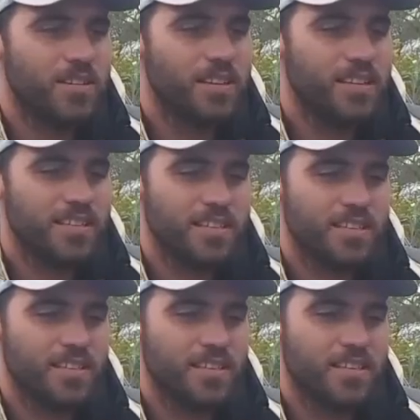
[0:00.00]
only
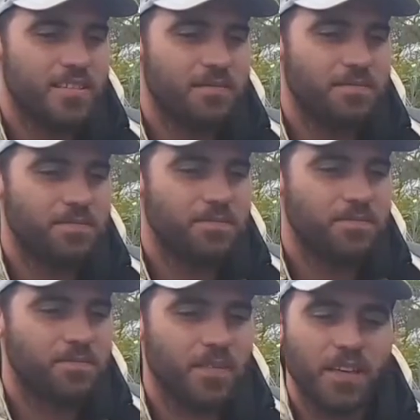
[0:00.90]
just
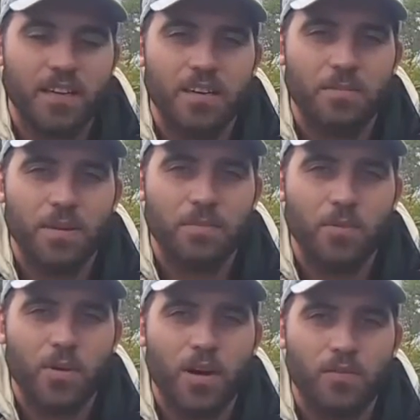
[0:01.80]
gonna be
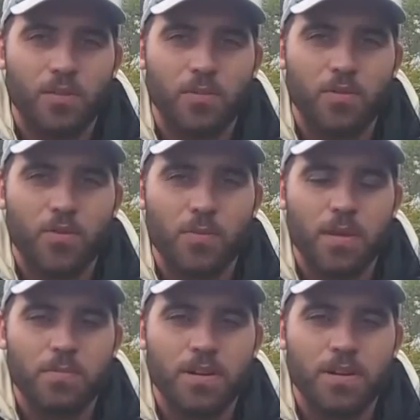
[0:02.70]
more comfortable for me,